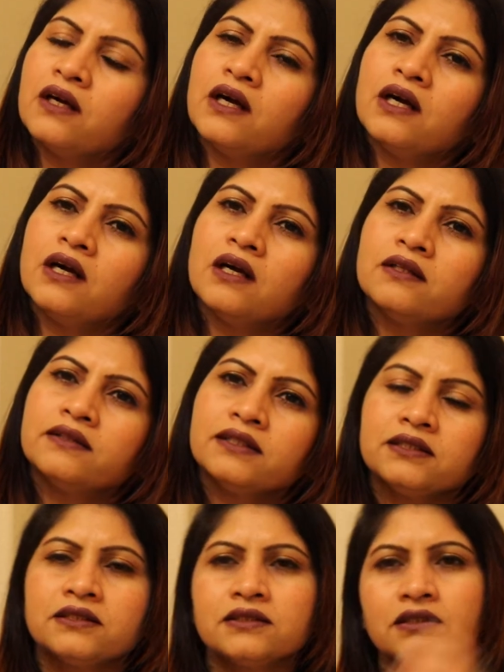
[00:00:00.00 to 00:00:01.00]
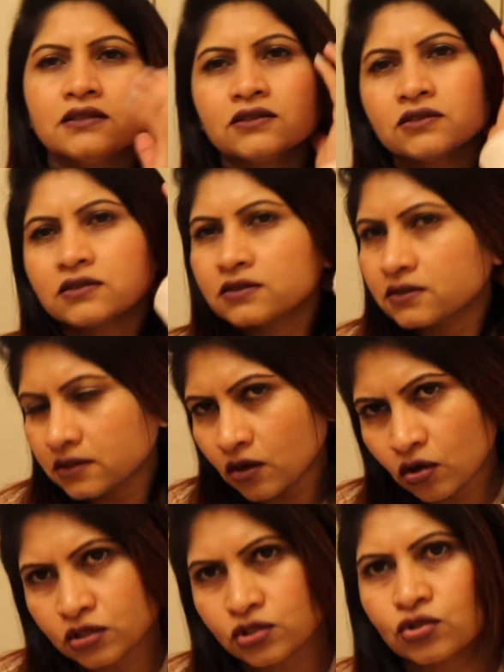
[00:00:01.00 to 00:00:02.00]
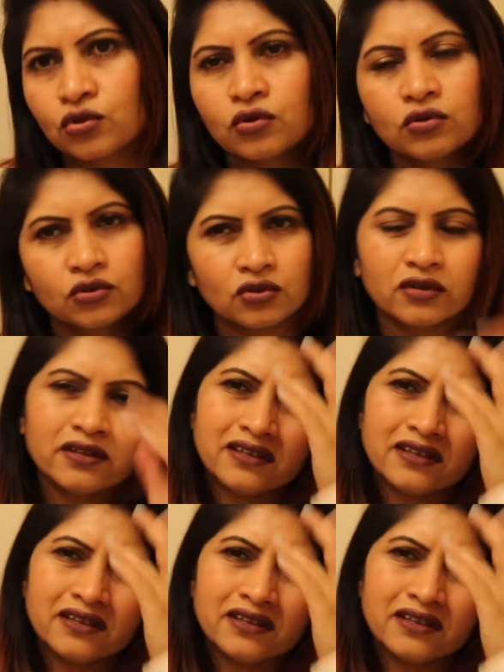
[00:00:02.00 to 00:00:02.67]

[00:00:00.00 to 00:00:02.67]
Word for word: uh, this is also good